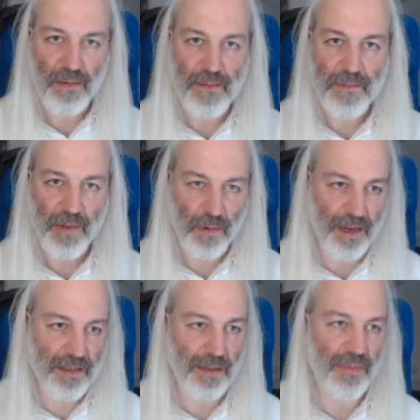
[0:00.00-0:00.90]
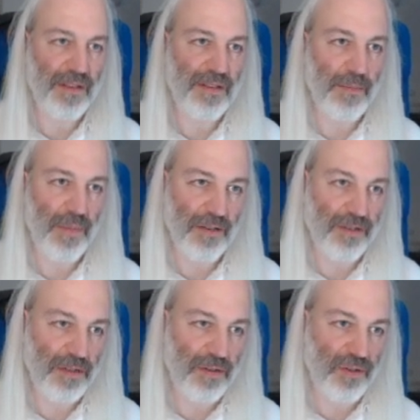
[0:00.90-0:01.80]
create something simpler
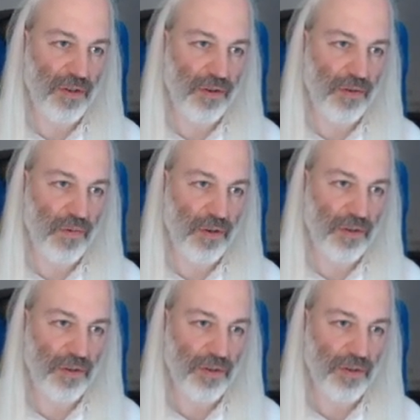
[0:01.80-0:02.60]
just to show you what